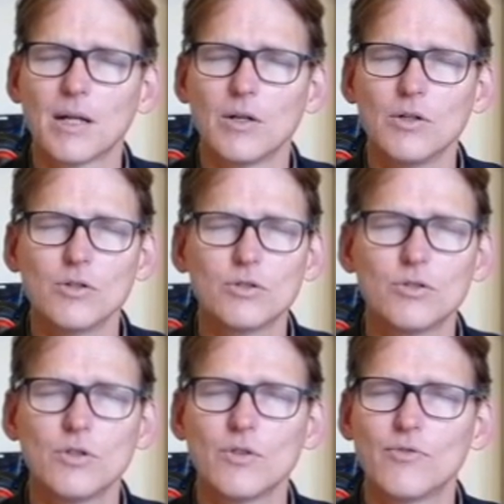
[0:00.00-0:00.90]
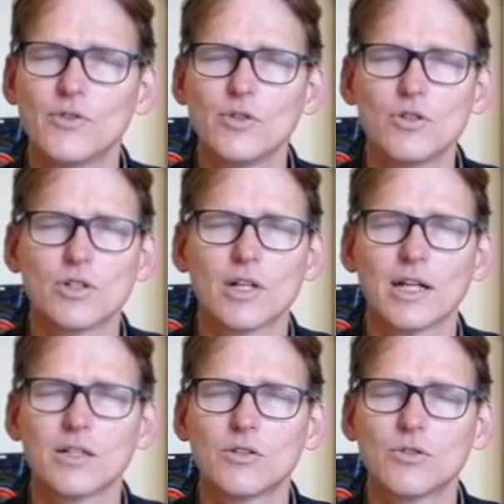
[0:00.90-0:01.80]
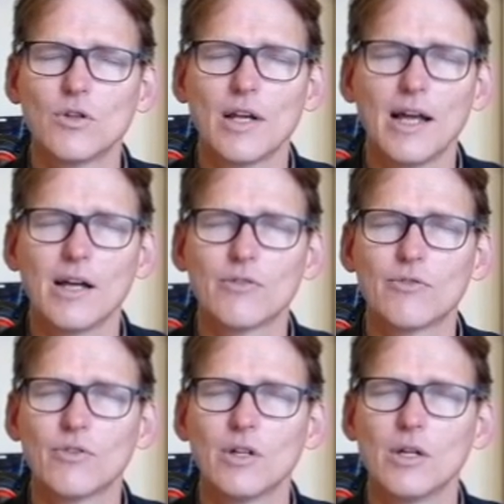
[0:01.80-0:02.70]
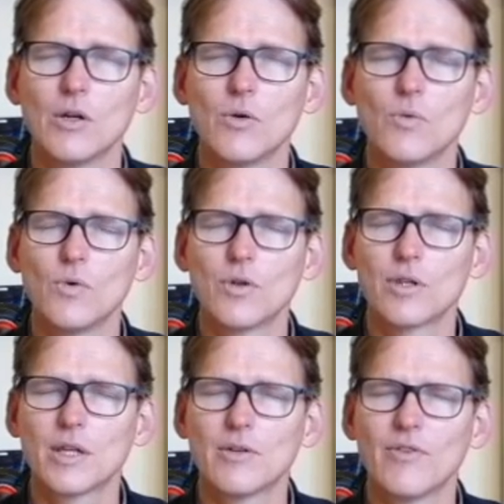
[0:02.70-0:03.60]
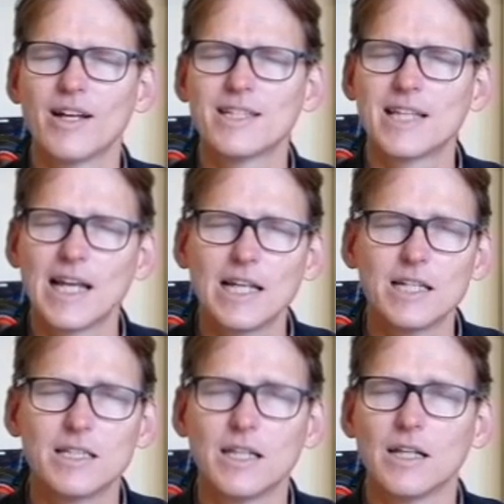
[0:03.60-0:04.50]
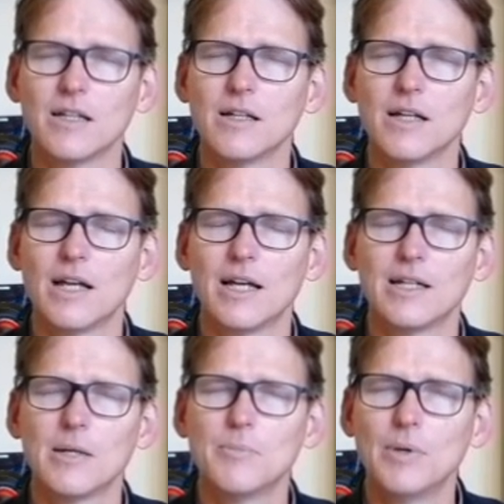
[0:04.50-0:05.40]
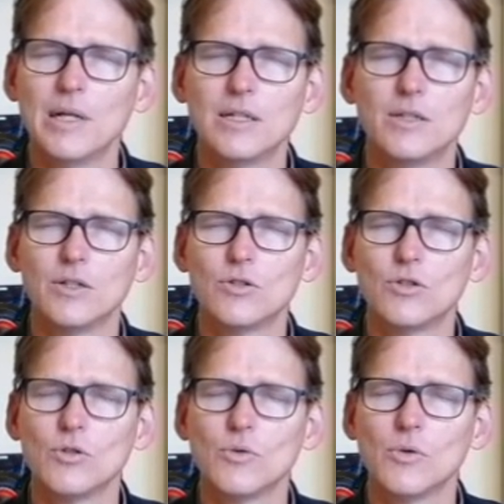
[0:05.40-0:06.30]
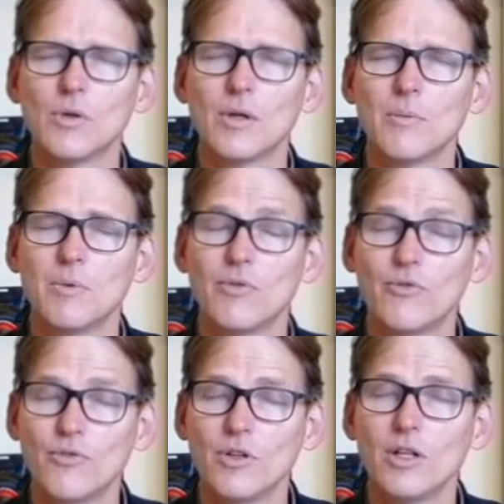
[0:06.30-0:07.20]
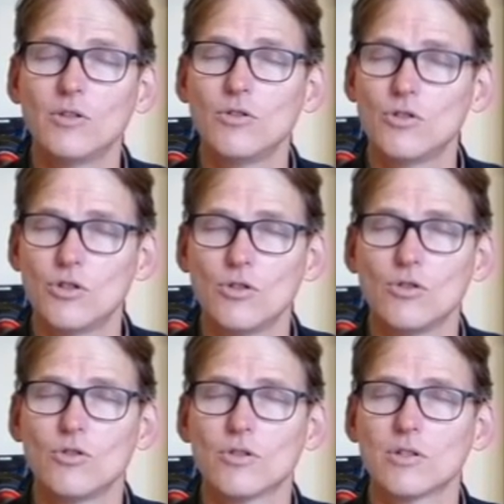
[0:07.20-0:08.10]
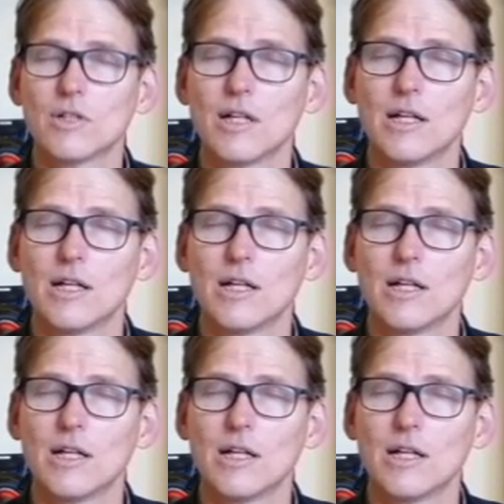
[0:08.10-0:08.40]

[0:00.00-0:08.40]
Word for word: look to the future and to life with a vitality and ability to be free to choose